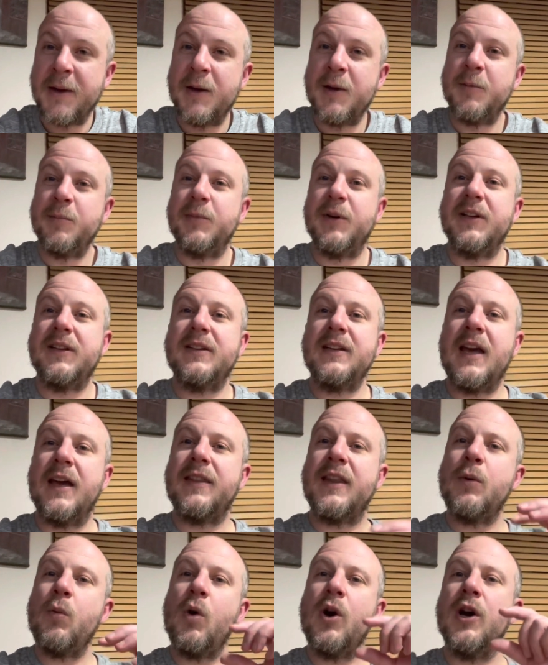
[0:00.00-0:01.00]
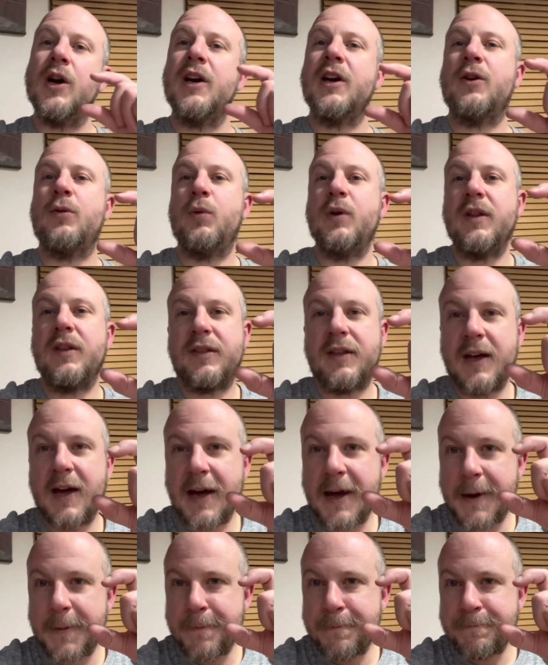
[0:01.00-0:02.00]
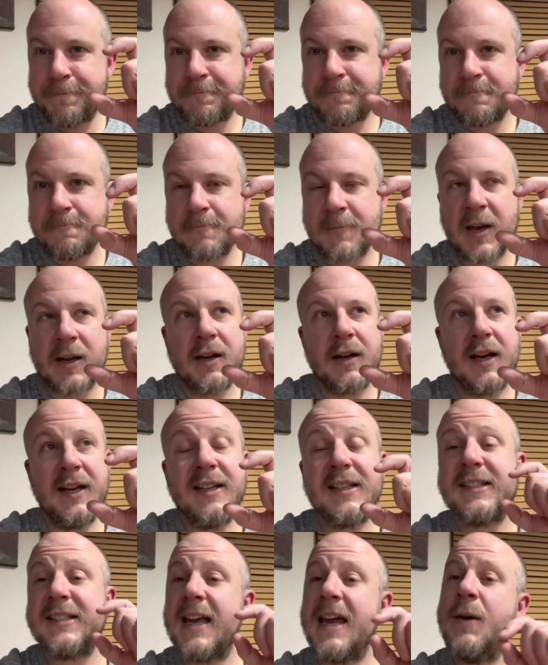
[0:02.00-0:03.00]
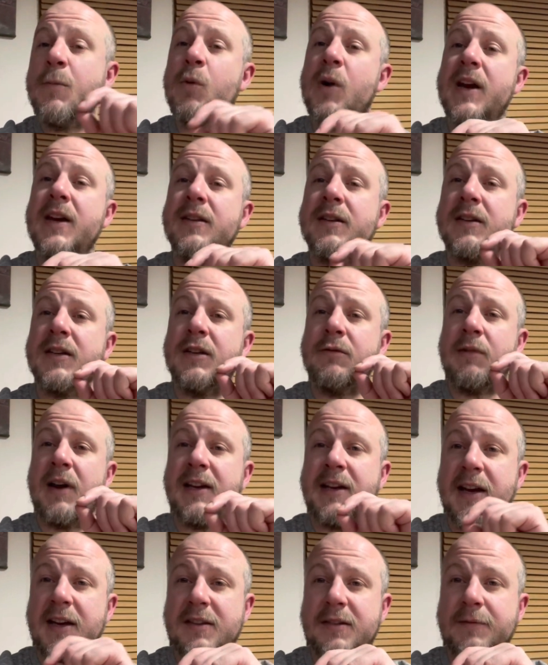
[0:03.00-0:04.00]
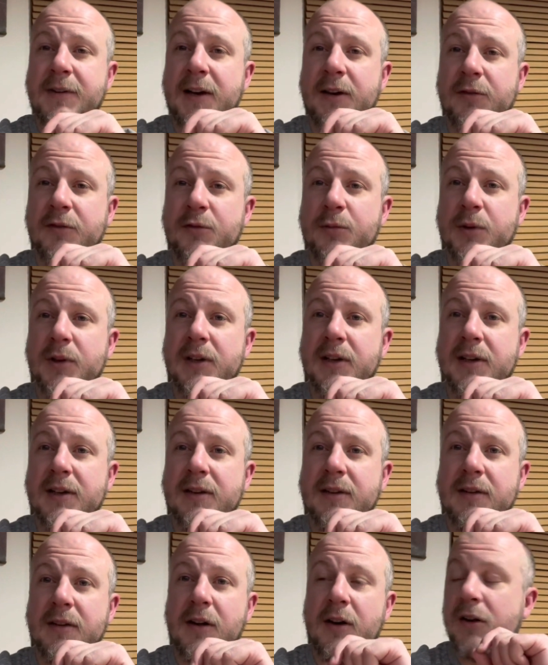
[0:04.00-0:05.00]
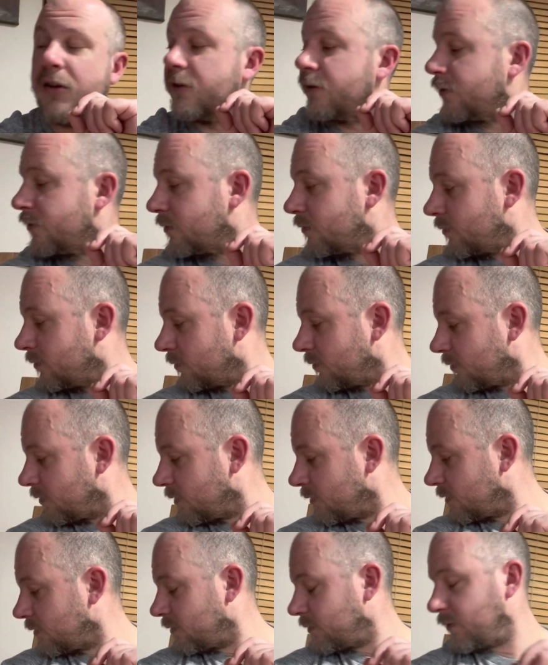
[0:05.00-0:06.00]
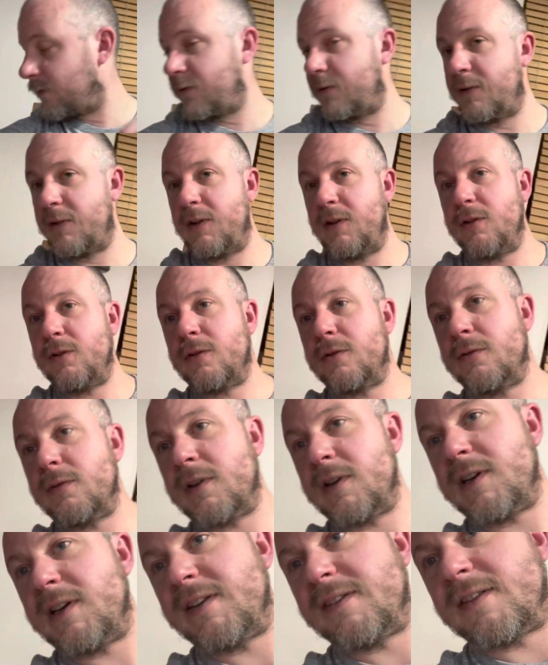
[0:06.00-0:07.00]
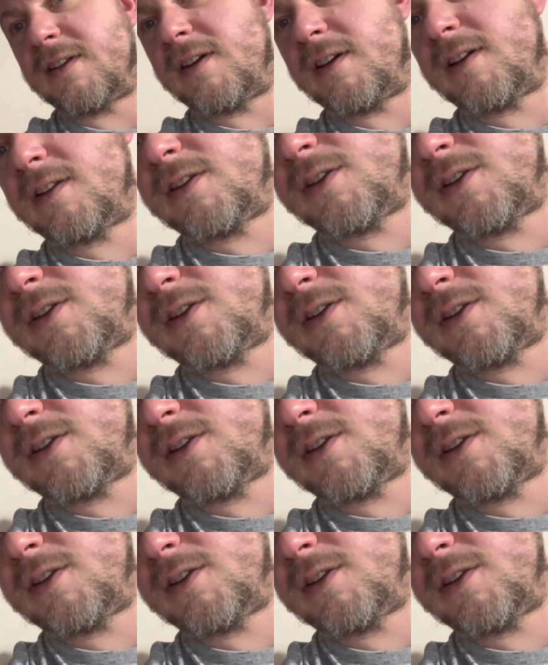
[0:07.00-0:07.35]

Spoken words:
But yeah, they work with, in the same way that your radiator valves work on your, there